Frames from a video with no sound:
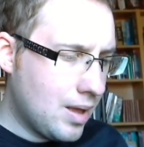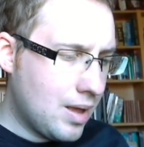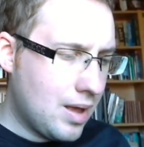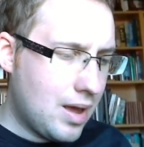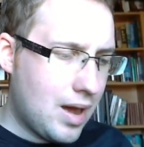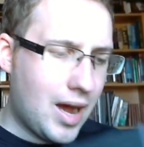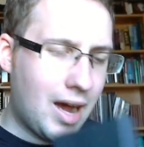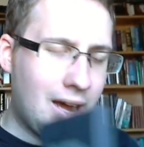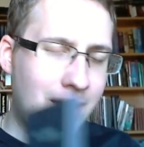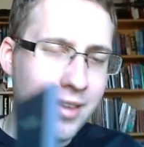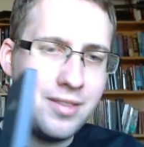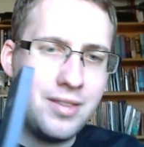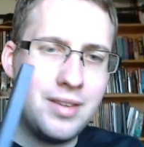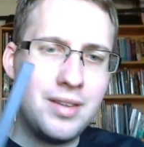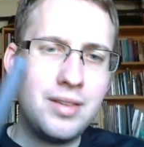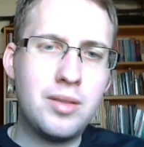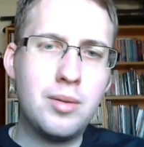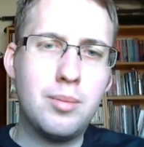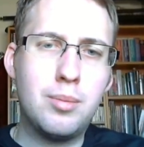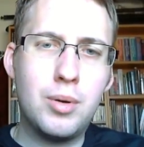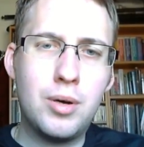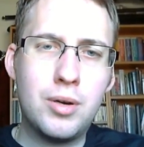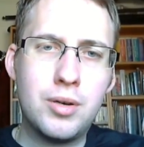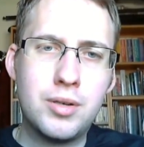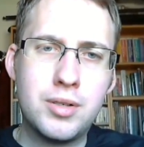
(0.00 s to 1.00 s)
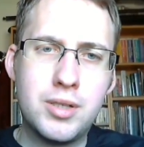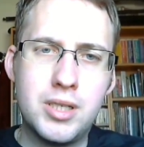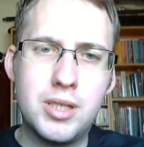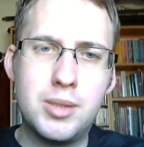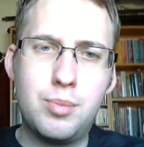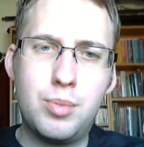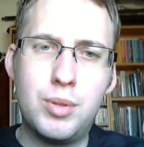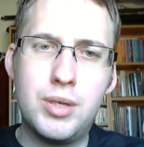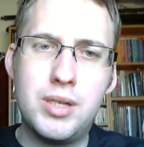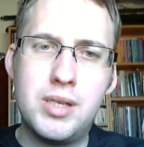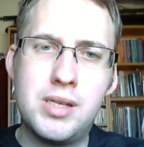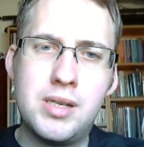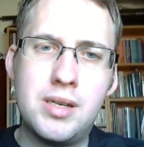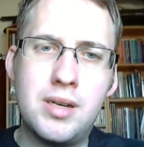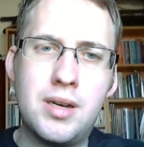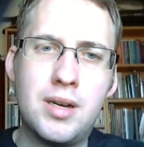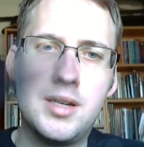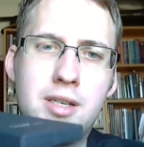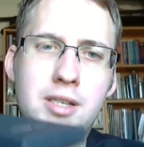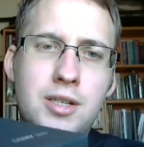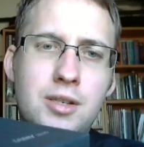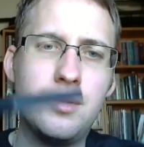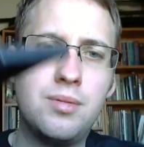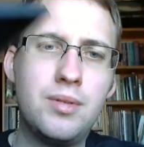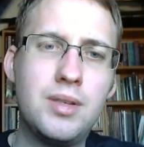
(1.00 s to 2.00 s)
I think the box is pretty nice.
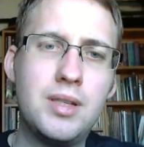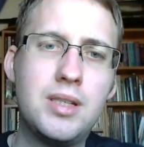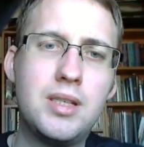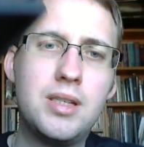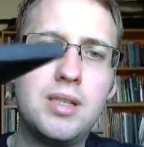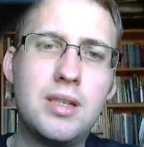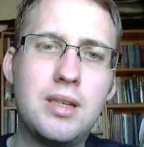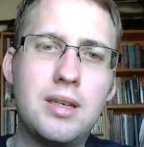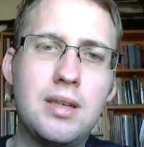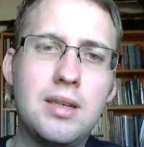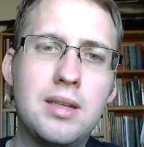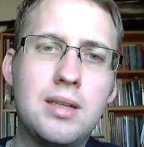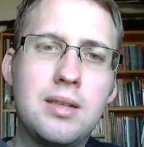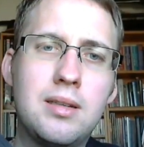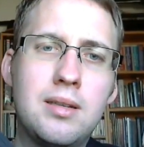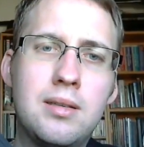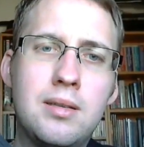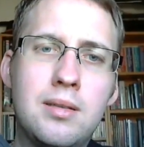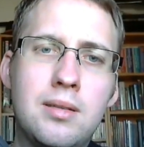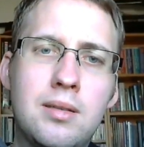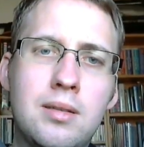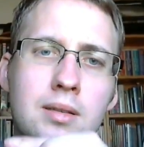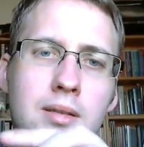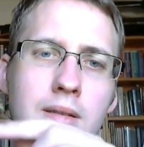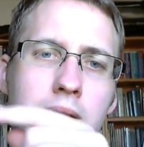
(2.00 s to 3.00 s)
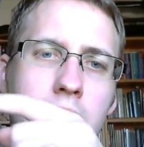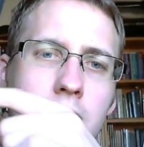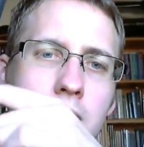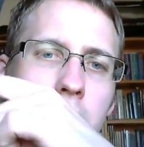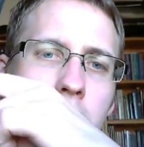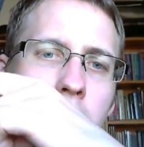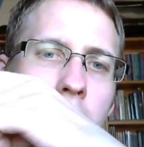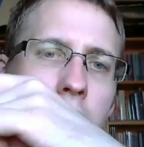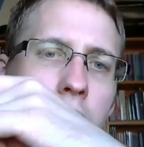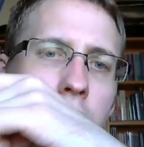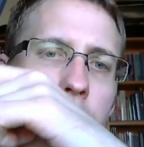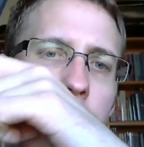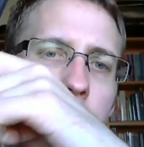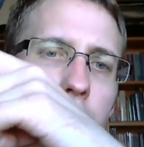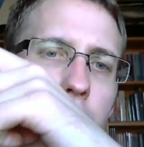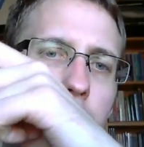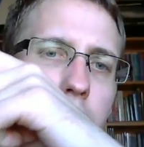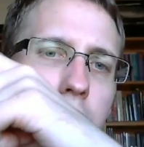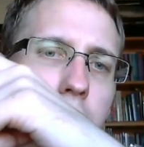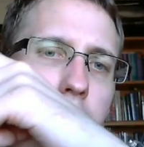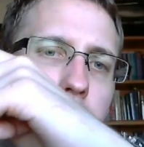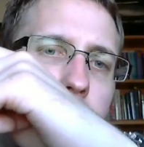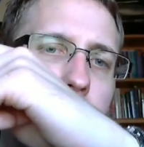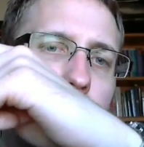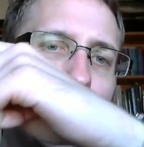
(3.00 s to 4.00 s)
So this is a little, you know, sort of
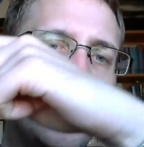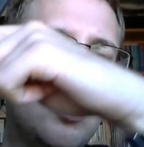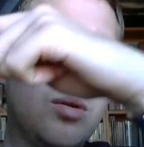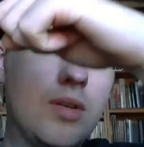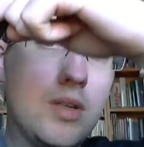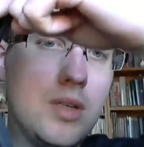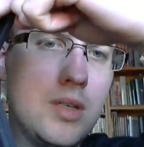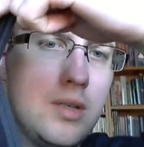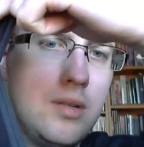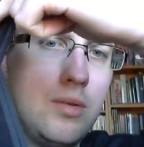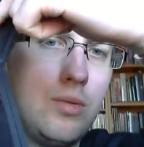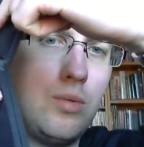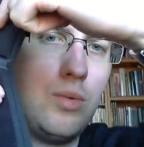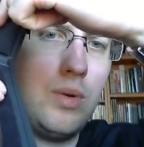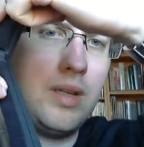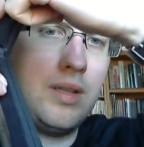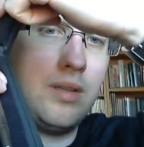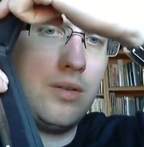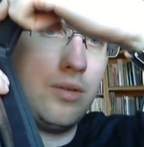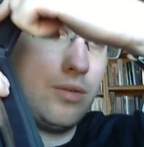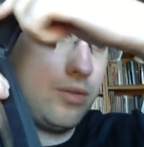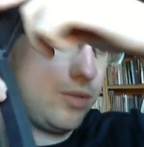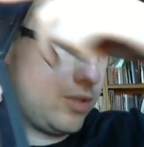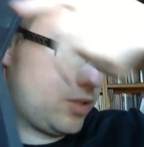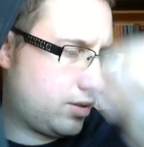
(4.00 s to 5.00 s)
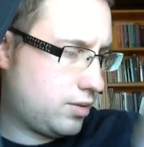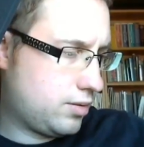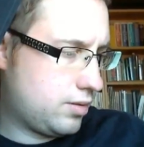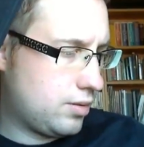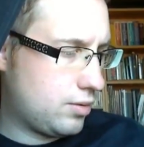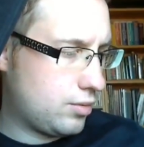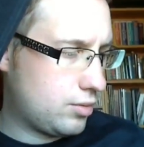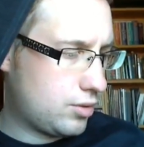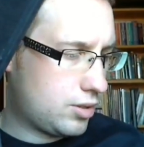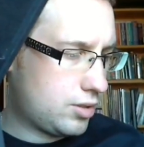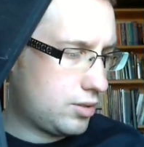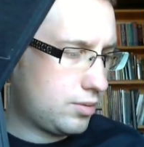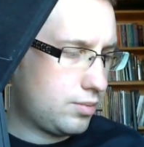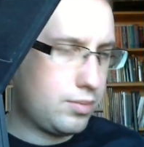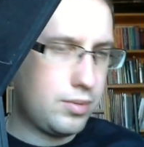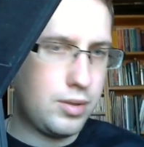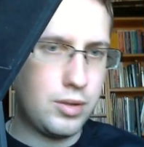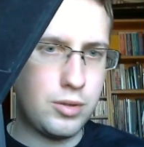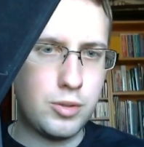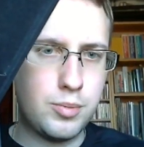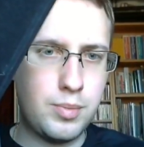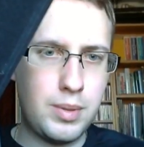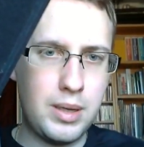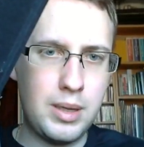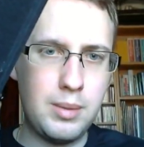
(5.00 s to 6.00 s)
a folder where those those
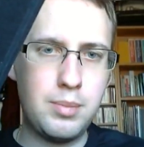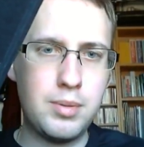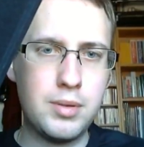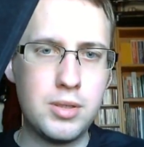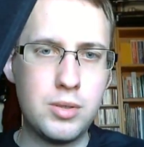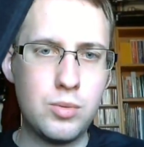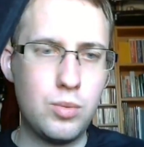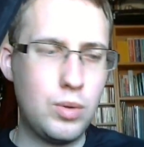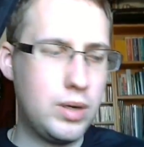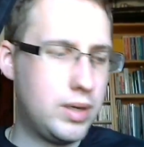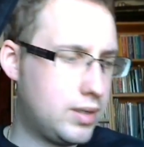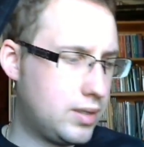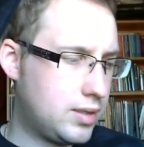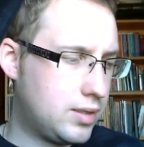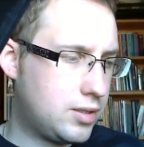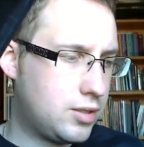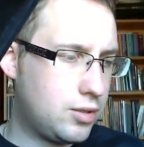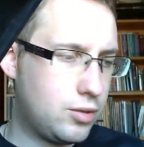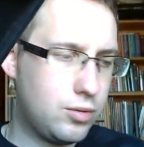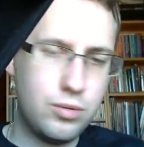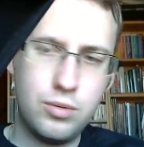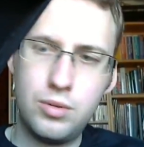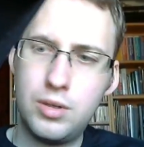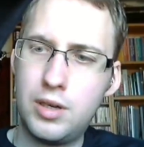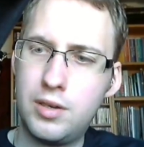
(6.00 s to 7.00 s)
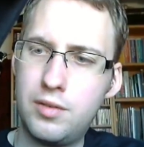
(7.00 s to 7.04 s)
those papers went into. I,